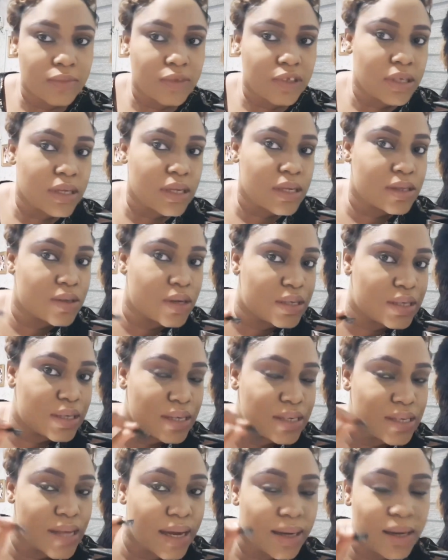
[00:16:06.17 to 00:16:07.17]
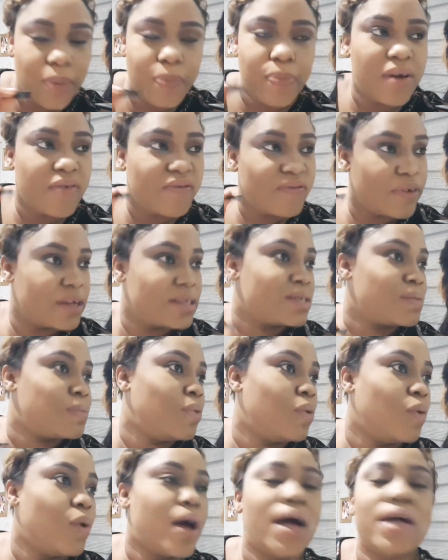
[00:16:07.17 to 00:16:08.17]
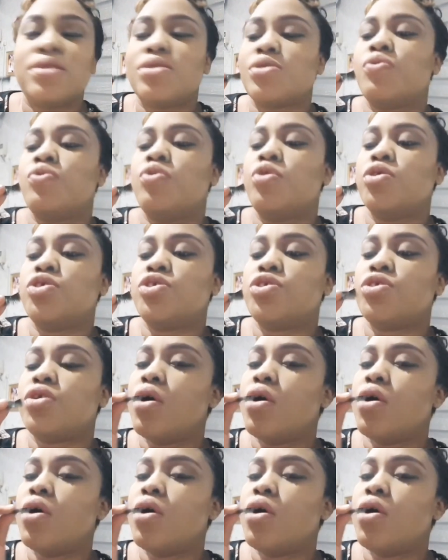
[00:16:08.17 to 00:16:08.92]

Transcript: it's not exactly perfect, but I had to rush.